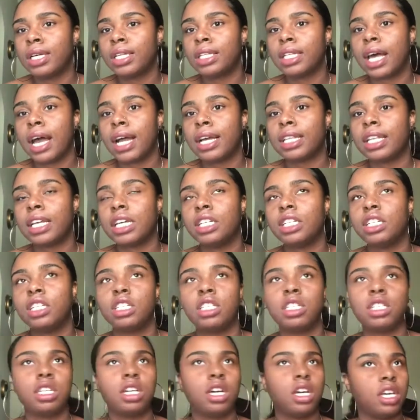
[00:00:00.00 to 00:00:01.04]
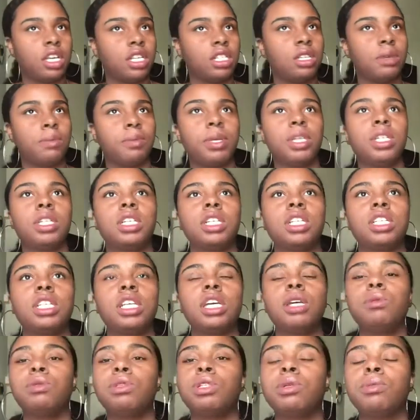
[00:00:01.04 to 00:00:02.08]
Like, that's just it's a
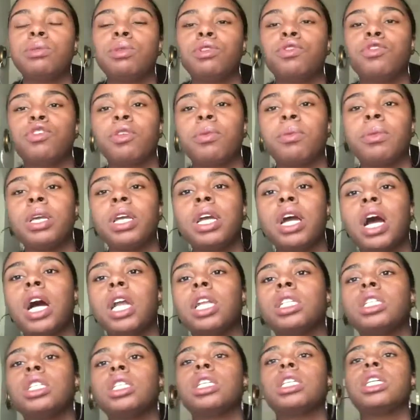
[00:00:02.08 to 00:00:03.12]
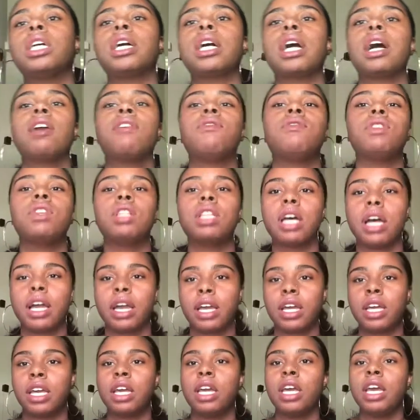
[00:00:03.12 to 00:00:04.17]
misconception. But for me, honestly, like, I feel
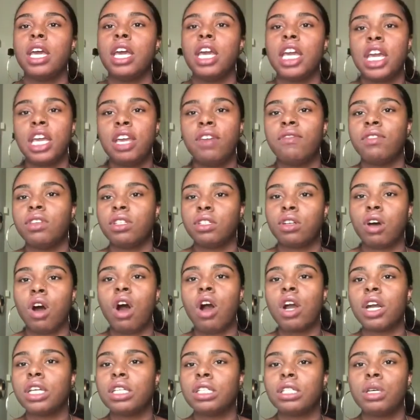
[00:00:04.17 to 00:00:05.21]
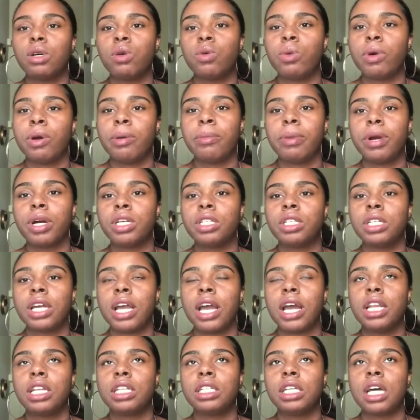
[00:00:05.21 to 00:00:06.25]
like even talking to one person
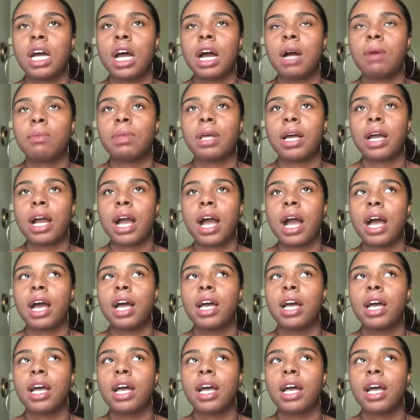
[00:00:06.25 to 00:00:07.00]
at a time, like,